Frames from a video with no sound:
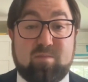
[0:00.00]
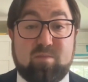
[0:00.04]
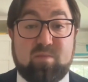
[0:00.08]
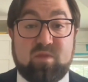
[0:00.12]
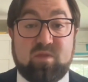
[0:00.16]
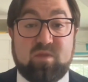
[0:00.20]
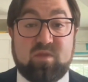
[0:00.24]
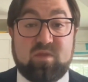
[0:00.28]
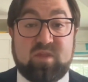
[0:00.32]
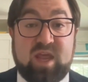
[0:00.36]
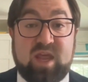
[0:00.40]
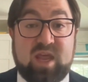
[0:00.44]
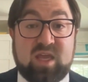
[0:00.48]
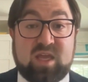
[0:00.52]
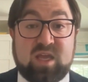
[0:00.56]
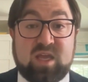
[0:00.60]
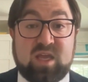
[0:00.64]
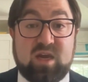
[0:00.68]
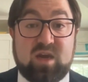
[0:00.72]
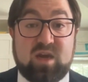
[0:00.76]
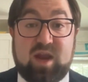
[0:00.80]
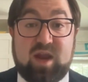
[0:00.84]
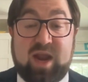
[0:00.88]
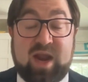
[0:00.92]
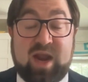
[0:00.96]
they
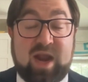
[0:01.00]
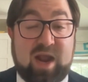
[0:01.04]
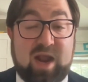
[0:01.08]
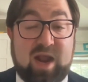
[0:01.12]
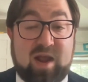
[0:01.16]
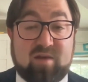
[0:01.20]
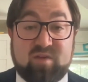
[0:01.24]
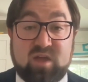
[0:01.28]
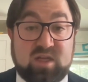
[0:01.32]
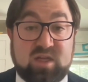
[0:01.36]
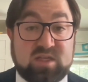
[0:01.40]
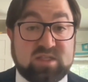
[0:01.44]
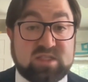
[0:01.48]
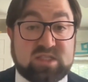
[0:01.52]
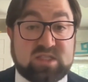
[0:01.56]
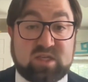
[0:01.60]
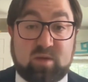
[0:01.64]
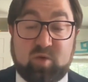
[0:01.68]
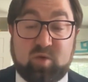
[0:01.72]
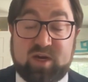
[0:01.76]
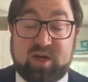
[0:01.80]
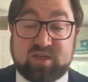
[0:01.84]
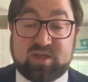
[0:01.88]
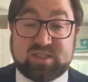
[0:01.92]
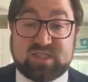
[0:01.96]
can have it in
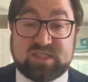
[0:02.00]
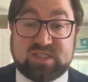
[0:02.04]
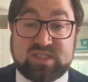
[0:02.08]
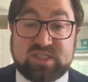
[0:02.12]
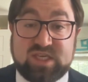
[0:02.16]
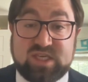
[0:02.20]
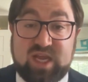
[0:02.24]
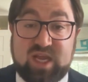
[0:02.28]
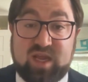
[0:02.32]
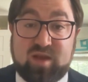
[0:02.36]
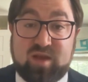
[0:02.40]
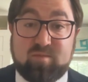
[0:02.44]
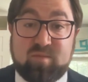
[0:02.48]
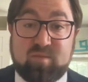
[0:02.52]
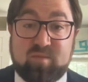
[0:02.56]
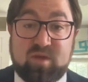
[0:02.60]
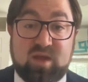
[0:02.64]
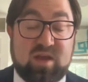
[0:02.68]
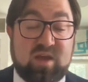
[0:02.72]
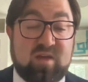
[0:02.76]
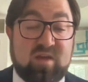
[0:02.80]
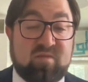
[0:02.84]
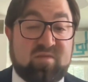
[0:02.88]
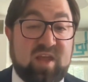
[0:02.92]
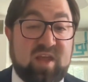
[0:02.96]
someone else's name,
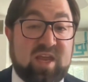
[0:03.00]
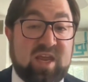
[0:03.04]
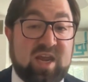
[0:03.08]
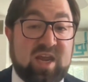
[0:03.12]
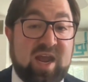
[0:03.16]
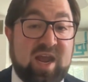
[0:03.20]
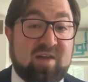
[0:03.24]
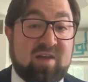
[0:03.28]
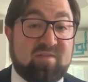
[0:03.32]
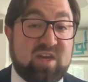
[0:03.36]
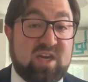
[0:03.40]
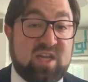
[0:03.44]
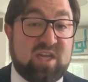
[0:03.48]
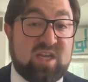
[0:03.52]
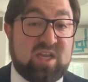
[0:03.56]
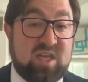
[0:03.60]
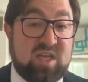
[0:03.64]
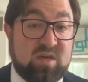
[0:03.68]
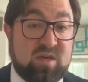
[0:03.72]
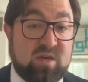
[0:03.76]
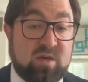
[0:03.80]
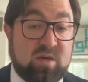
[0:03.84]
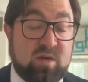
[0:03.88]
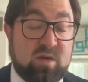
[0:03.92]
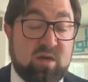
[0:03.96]
if they can have it
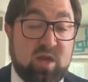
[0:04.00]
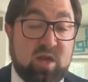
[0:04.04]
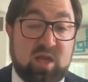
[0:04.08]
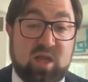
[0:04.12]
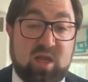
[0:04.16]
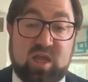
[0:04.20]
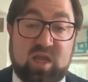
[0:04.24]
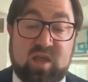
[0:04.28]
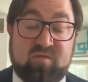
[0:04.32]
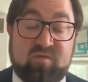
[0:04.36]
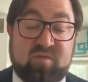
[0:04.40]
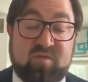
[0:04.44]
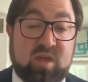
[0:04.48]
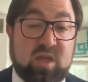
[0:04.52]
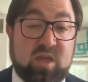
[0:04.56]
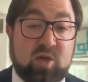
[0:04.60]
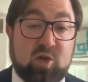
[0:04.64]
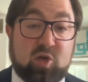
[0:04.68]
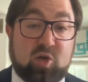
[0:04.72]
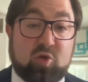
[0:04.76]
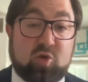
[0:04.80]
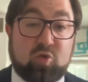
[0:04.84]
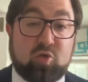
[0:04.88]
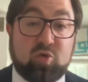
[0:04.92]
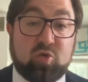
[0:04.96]
hidden, if it can
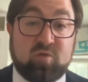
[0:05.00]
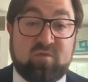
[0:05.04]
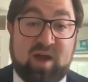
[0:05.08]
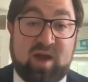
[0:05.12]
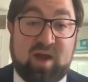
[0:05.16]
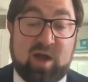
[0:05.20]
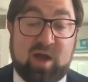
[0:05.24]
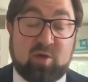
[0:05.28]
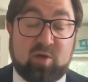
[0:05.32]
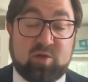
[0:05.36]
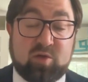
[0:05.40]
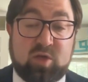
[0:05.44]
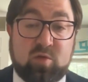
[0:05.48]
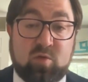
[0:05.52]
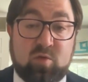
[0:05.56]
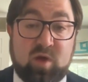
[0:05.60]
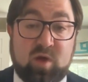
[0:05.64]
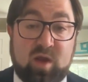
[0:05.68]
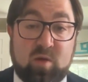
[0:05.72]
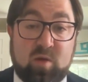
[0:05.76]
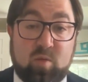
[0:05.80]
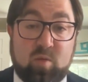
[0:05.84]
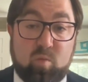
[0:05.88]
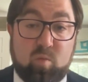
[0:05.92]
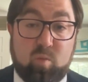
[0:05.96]
accrue value
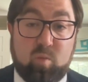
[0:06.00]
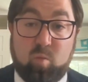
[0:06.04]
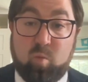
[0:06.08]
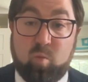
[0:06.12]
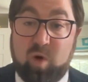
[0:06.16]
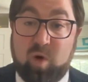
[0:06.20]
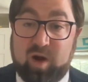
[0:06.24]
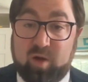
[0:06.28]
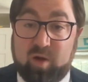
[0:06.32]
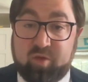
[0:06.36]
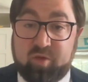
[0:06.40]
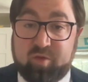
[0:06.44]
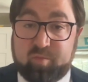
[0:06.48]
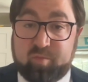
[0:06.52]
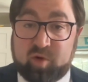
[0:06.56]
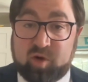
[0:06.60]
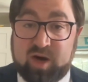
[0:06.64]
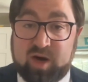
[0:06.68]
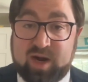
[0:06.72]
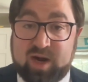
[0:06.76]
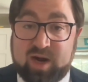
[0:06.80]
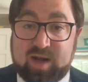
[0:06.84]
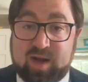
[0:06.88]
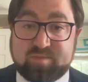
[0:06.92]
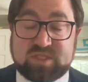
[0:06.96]
and wealth
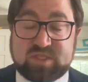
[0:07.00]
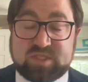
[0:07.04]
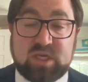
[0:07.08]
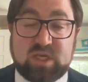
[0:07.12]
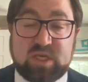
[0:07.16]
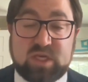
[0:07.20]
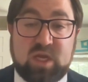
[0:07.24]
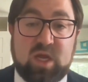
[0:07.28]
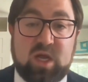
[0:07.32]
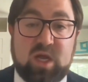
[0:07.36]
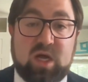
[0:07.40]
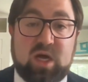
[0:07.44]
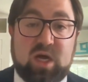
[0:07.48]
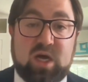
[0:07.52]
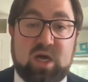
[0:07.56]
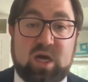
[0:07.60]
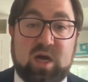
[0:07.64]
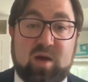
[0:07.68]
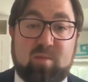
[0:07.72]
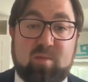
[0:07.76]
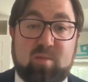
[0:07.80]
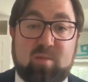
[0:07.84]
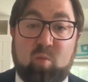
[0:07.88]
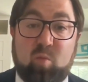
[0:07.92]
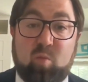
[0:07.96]
perhaps,
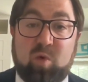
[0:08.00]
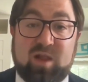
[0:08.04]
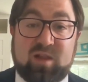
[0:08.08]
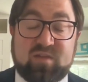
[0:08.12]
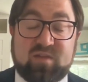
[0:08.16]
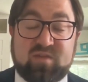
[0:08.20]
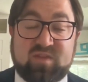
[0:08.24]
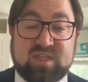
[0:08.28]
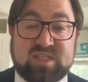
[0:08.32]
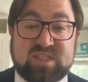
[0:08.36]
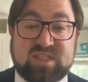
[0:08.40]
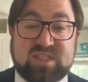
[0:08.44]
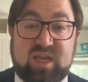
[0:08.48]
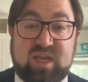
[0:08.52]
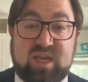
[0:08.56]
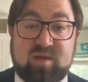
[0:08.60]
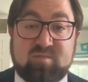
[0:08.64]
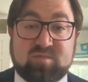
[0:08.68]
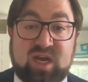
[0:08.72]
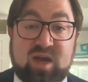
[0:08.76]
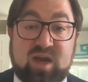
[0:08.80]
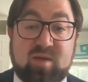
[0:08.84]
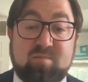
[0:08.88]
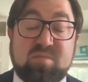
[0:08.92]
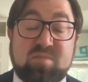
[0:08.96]
while at the same
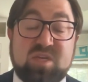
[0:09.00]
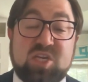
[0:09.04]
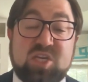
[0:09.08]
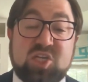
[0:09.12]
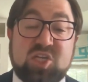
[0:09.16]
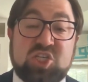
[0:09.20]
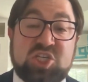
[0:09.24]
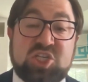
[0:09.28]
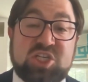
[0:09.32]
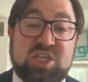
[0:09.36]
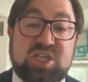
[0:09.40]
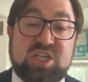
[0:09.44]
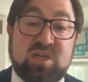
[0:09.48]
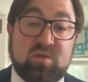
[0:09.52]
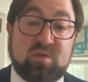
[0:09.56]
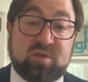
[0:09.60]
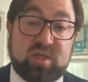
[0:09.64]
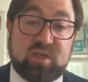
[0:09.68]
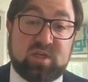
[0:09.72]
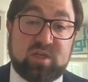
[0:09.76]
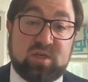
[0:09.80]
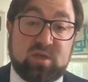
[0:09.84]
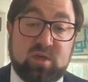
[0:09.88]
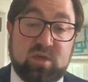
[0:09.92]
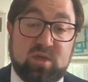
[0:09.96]
time being
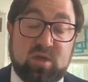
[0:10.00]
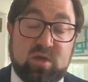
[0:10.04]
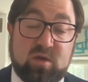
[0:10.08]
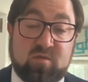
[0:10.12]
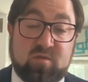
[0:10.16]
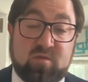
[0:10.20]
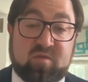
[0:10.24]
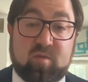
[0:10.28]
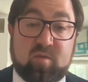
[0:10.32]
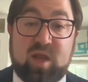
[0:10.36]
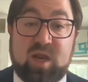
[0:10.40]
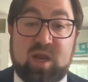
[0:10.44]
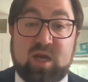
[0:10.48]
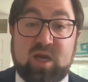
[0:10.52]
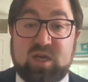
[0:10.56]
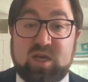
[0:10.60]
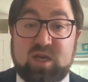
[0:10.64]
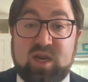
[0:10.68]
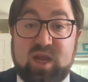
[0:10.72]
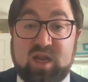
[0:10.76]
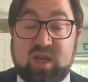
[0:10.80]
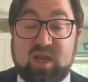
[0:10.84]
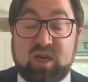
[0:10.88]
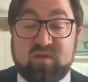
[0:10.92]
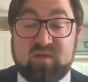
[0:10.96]
shielded from any
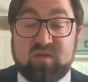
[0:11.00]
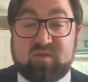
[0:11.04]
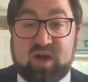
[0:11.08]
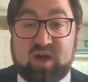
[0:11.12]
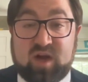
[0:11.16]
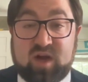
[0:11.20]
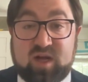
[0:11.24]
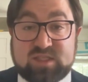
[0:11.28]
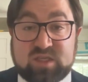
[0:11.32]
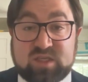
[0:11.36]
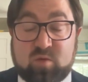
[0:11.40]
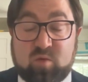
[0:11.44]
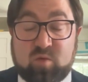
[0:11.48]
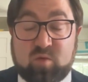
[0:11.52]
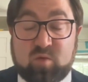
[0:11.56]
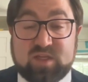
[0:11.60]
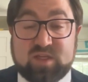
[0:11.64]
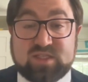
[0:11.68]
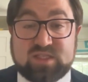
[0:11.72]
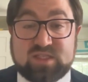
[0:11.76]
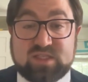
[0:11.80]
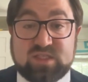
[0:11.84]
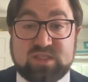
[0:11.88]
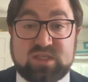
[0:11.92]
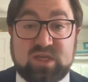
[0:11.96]
negative
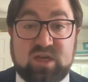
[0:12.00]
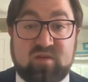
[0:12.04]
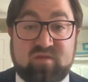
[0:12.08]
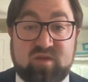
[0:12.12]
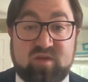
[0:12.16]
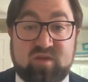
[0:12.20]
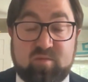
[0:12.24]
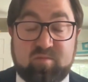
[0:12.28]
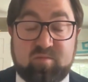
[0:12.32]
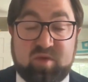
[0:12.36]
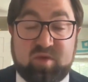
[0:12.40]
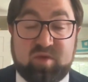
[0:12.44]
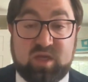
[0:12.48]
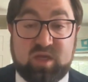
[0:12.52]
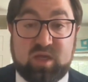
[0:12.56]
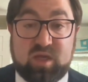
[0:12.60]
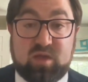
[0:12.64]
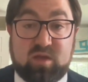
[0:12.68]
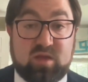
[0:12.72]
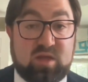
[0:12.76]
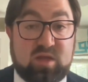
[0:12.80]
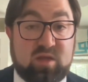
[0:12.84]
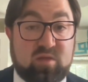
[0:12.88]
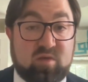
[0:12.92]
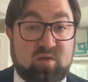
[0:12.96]
consequences of it
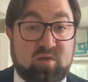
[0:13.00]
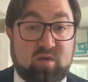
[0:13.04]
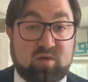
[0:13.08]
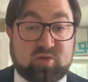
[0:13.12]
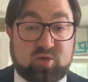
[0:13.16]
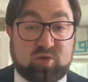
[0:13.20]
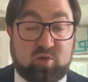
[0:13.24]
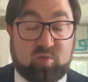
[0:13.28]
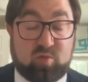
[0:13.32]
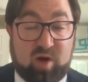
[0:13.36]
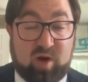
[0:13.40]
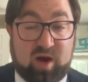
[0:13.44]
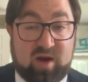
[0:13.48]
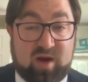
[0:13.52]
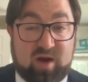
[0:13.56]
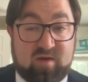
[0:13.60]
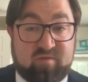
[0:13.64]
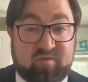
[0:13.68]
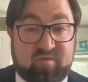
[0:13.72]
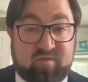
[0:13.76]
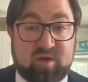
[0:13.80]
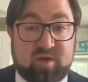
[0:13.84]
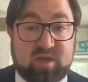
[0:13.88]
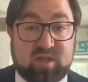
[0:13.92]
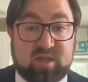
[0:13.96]
being either derived
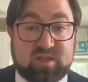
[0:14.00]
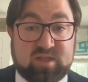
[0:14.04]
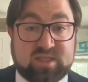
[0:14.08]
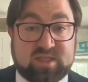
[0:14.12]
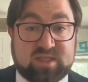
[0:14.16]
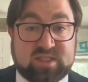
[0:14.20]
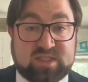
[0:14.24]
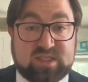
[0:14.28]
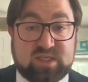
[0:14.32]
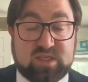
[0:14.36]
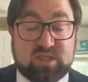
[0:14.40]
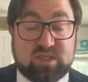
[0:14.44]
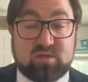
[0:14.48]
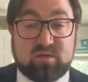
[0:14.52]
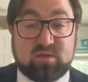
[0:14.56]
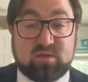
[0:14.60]
from an illicit